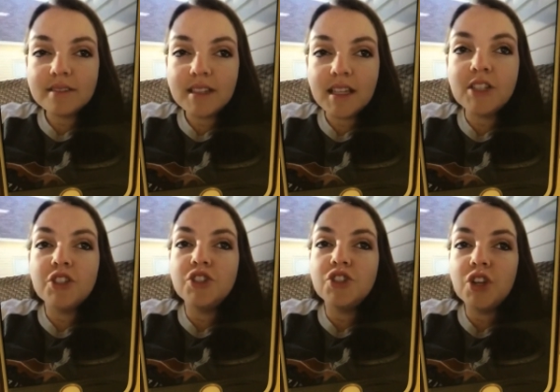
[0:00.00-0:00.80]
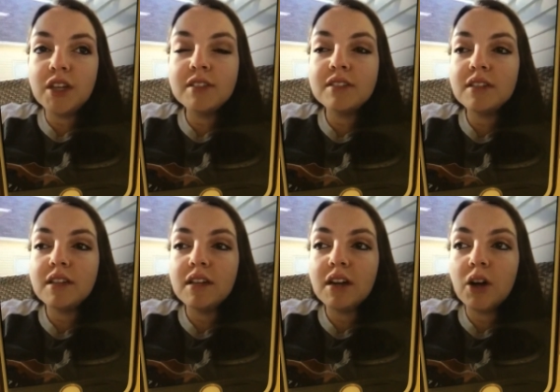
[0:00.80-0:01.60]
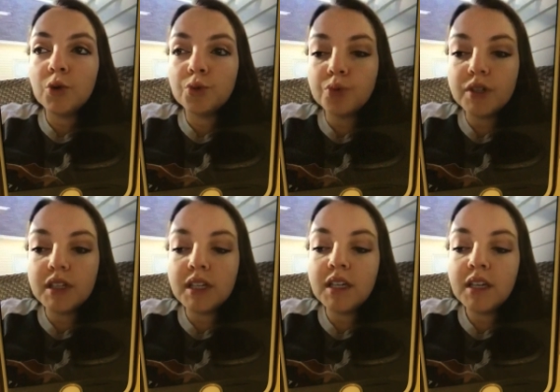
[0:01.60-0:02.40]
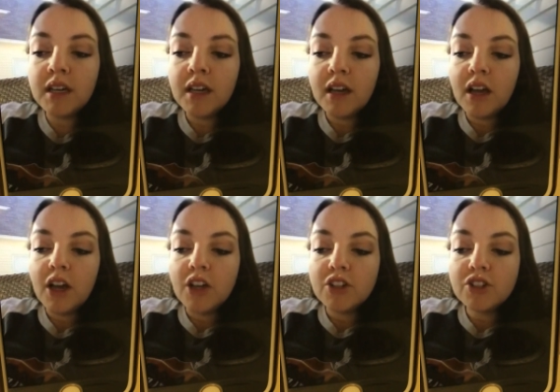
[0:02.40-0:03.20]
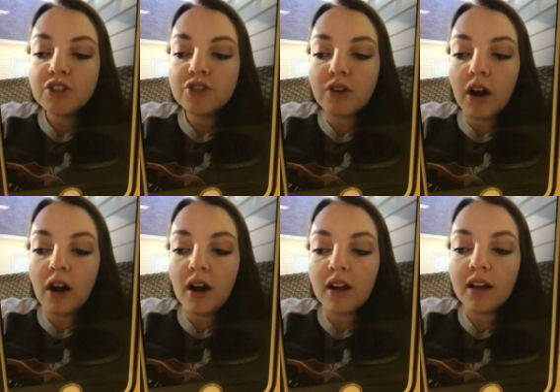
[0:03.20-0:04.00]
it's just a really strong